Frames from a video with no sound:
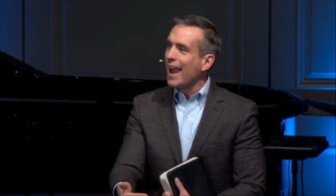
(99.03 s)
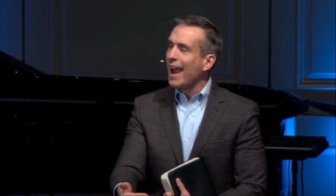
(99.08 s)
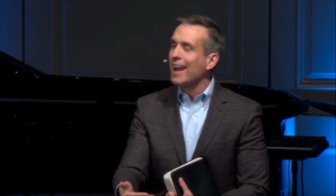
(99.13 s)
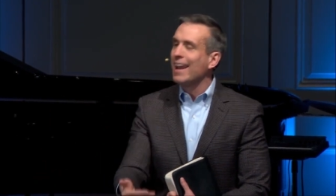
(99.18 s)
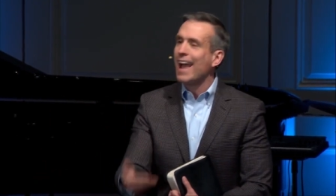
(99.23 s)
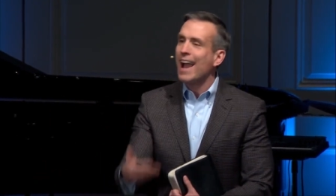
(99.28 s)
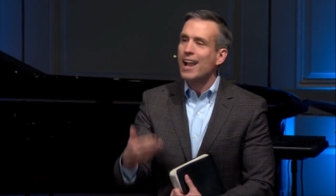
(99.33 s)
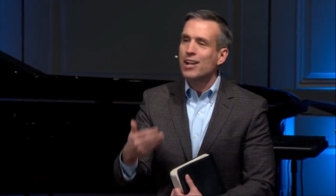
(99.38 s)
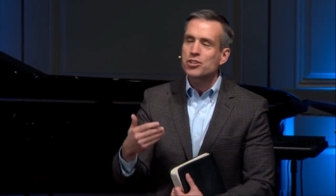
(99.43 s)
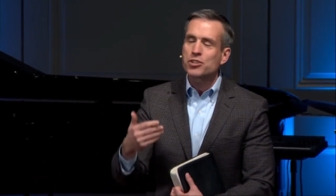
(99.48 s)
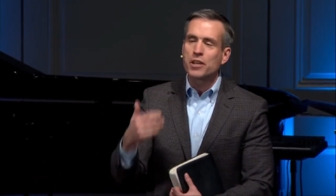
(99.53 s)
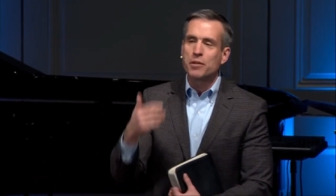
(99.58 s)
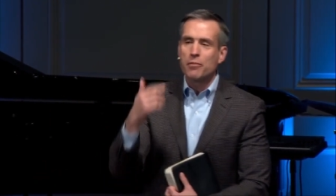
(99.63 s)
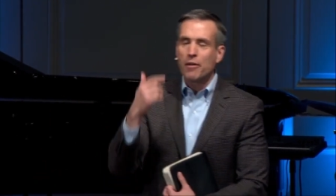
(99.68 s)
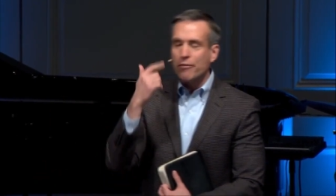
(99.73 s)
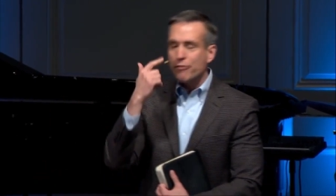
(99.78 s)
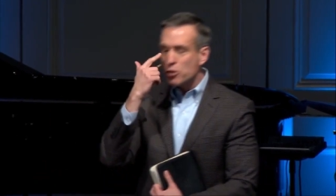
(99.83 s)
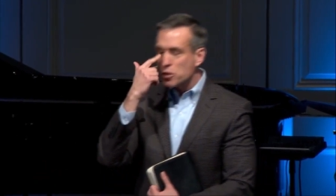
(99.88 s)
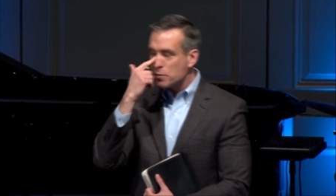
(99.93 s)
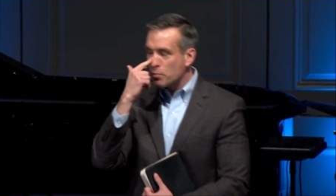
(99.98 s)
And actually,
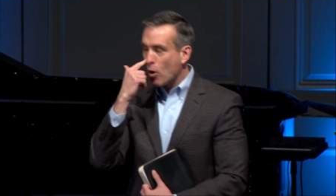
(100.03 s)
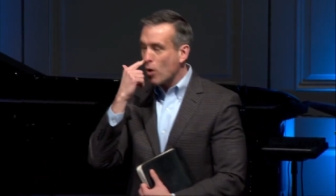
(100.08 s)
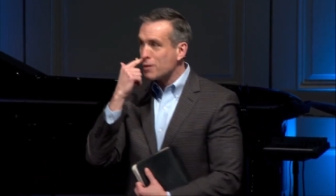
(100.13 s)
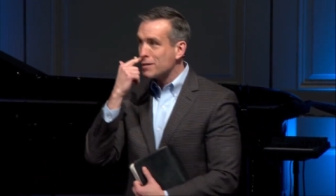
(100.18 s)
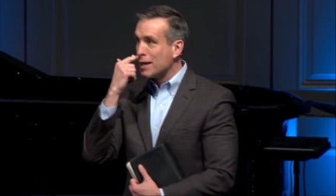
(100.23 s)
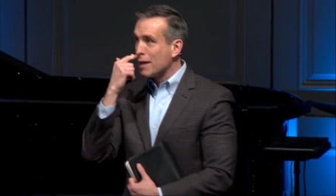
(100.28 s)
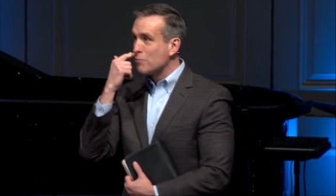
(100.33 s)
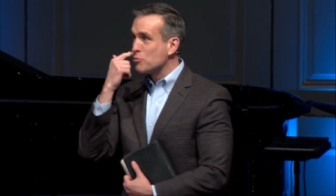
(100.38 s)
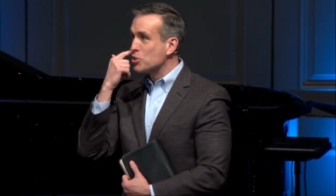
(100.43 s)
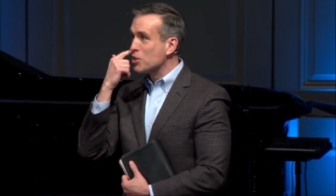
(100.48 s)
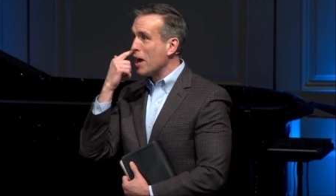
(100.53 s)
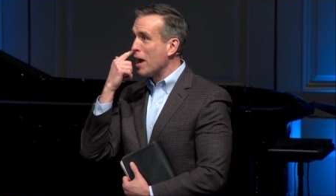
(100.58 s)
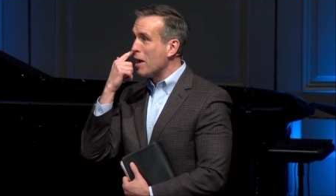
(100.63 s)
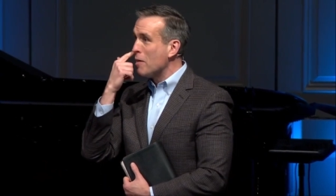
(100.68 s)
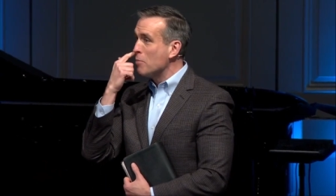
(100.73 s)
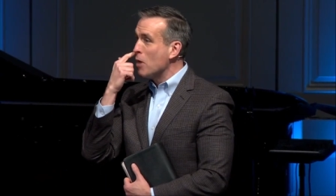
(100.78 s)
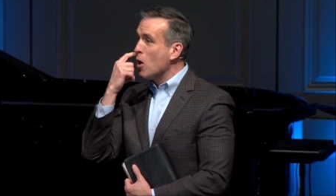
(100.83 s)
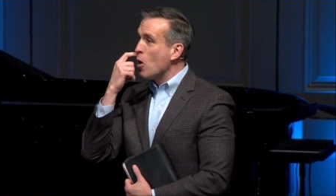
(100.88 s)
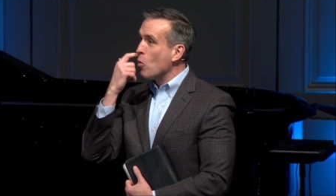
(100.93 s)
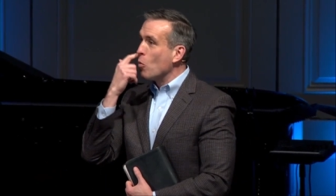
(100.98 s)
my first part time
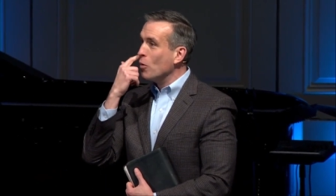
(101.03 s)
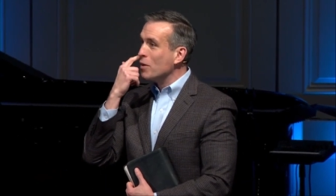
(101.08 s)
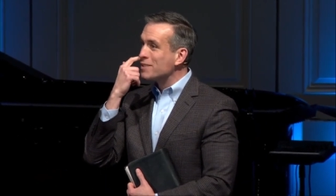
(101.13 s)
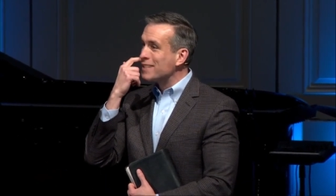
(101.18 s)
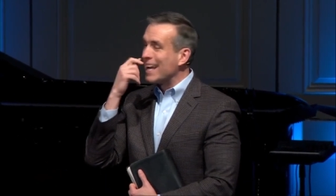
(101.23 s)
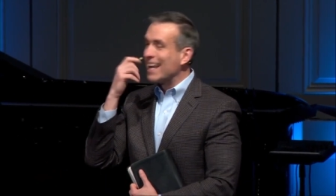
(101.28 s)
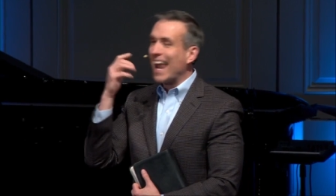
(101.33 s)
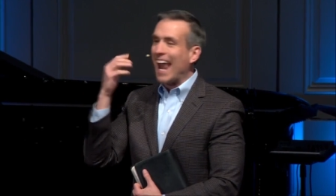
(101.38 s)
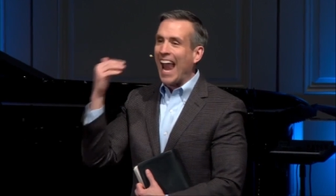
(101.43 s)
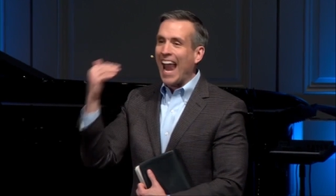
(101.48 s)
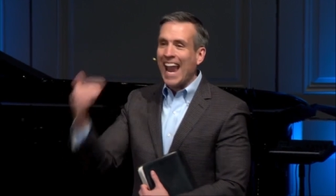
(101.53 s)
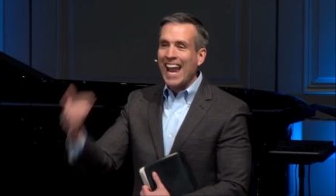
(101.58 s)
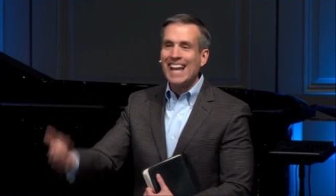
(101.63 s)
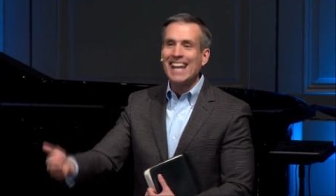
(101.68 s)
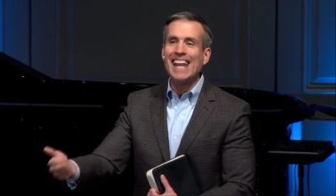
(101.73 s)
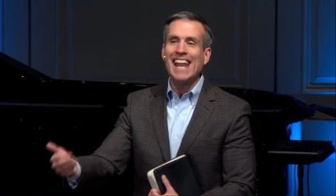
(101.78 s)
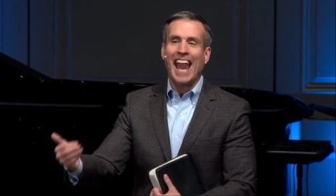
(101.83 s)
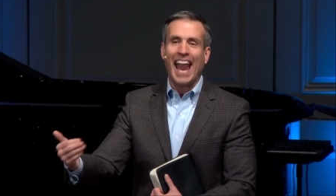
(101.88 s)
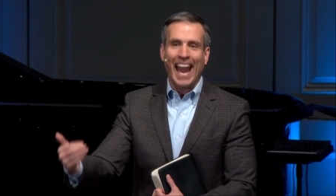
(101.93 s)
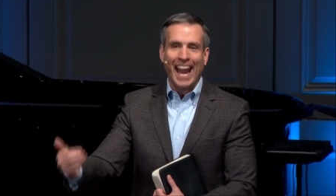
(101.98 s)
job was at
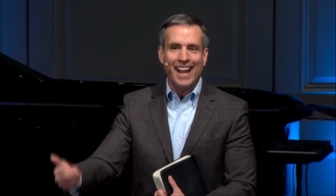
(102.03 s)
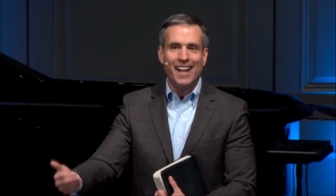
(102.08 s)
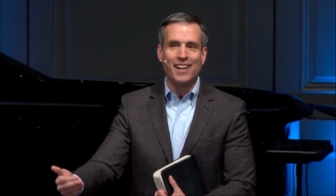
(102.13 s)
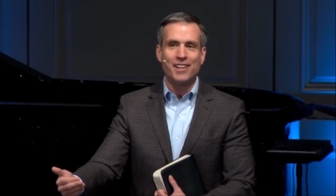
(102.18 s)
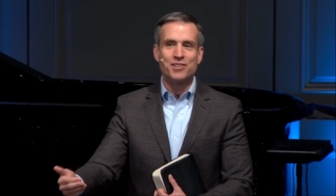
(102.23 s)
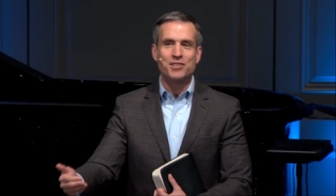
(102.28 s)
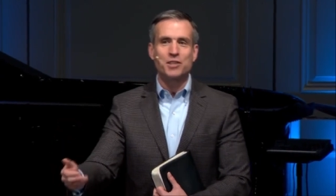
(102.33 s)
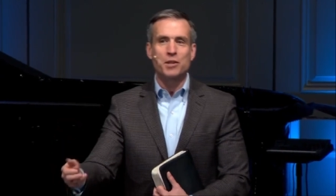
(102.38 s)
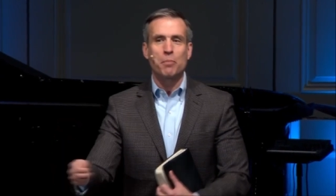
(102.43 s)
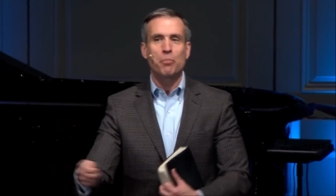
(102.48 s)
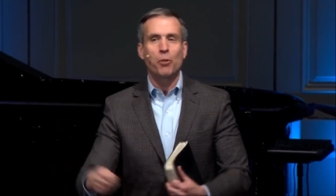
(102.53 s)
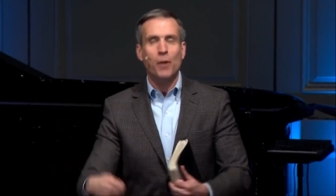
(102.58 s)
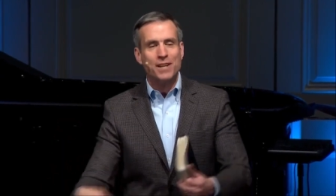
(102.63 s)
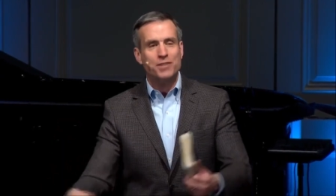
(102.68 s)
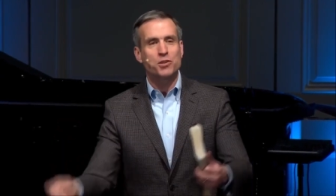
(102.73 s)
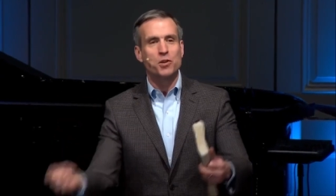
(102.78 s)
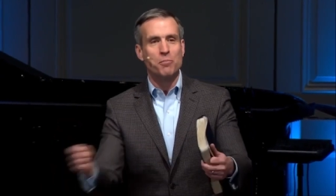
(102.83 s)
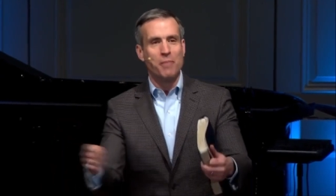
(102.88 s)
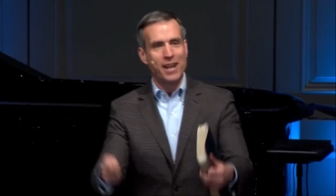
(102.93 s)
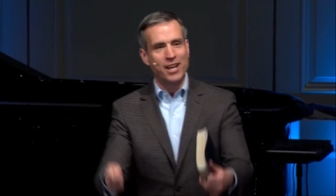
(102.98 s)
Auntie Anne's, the
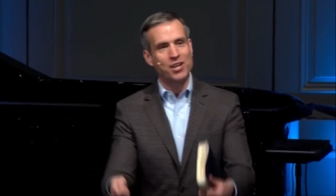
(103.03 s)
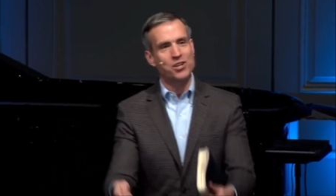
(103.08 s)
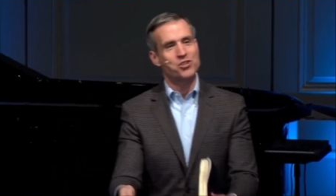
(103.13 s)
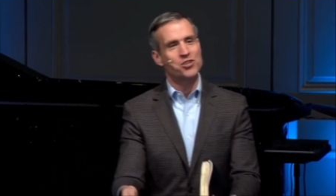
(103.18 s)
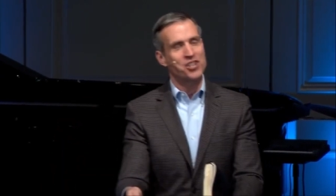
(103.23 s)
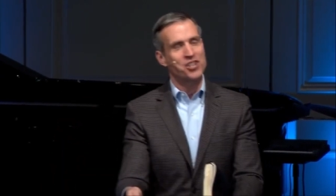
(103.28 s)
pretzel making